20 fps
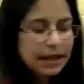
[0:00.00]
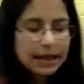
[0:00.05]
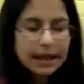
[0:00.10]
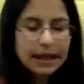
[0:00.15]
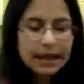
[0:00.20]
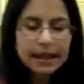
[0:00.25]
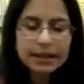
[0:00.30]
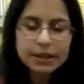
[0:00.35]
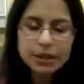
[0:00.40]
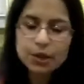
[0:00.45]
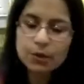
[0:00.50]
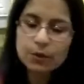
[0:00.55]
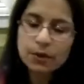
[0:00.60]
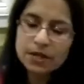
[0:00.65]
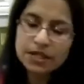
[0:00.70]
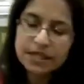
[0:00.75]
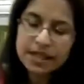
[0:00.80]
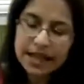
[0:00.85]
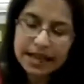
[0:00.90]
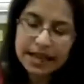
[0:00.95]
And
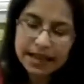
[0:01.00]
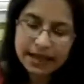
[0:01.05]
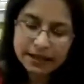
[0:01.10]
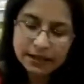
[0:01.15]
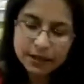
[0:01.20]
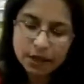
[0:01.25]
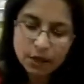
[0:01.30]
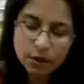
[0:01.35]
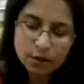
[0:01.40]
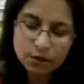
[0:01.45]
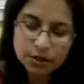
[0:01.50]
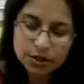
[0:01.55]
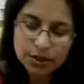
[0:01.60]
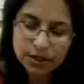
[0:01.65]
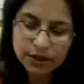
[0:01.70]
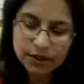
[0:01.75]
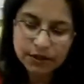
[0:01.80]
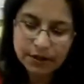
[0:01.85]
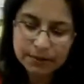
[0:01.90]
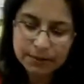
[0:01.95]
towards the end goes the
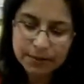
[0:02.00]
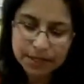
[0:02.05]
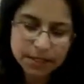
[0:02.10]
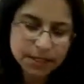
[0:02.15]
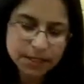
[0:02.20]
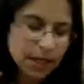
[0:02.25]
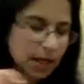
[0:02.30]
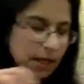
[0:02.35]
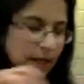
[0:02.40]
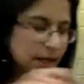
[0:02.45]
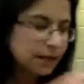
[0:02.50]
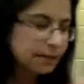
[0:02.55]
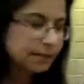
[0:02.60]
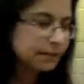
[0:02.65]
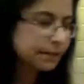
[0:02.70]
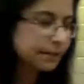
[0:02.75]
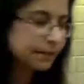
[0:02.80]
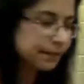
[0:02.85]
garam masala.